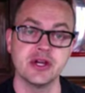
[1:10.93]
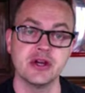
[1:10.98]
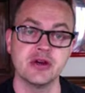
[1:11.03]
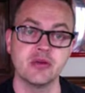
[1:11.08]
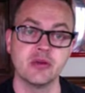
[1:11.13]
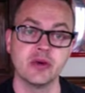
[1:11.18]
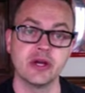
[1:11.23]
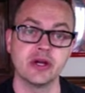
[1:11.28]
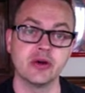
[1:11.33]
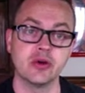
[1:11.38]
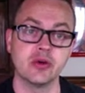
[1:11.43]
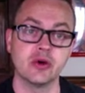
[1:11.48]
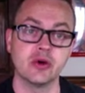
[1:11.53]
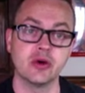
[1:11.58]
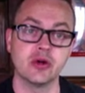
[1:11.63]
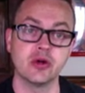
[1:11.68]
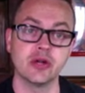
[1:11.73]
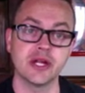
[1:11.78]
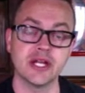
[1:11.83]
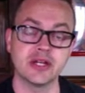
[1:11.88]
we
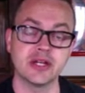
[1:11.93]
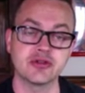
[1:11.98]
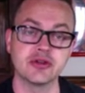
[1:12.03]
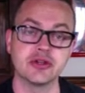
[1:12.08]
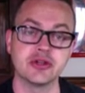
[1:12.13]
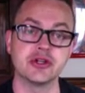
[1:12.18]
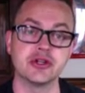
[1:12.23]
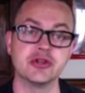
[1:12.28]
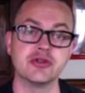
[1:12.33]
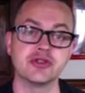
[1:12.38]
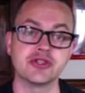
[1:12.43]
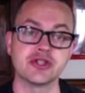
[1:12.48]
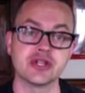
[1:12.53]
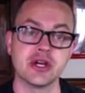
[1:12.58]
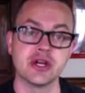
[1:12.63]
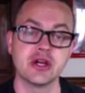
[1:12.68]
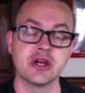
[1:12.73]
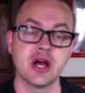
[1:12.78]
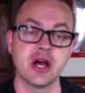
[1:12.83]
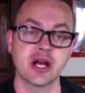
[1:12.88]
will introduce
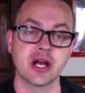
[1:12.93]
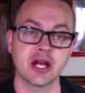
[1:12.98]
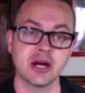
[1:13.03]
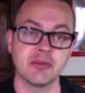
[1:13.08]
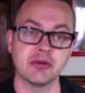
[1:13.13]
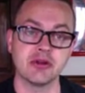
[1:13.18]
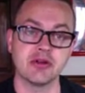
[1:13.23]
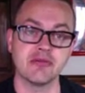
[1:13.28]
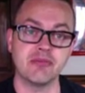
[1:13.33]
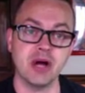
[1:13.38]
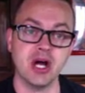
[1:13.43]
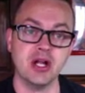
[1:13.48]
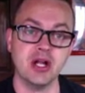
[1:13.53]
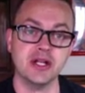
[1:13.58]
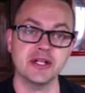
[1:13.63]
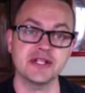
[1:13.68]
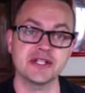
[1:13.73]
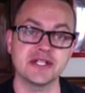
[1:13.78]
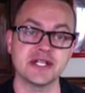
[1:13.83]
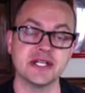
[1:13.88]
a couple of
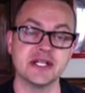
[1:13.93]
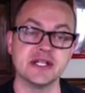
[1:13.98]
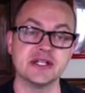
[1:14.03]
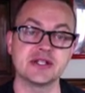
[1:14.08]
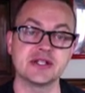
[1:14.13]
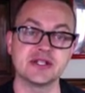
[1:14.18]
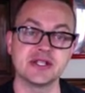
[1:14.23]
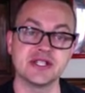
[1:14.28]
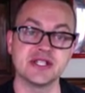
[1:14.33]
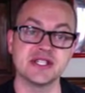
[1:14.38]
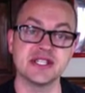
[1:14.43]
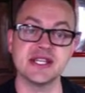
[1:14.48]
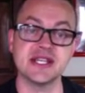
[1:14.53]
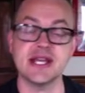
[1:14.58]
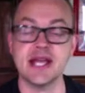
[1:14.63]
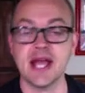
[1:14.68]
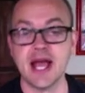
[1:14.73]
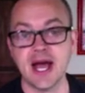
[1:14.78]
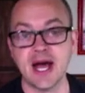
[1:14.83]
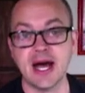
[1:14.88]
policies to
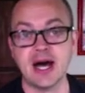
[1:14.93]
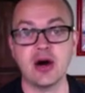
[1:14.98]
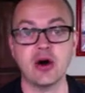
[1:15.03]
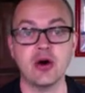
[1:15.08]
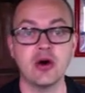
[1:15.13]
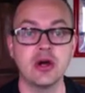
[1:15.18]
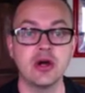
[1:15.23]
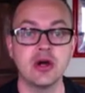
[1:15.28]
see how